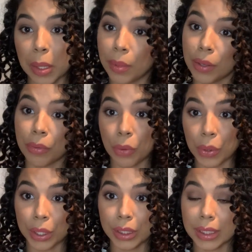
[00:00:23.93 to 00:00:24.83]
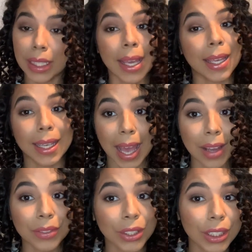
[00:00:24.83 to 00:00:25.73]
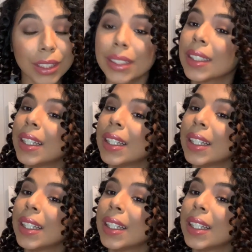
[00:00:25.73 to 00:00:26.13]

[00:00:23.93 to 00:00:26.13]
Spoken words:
before and after,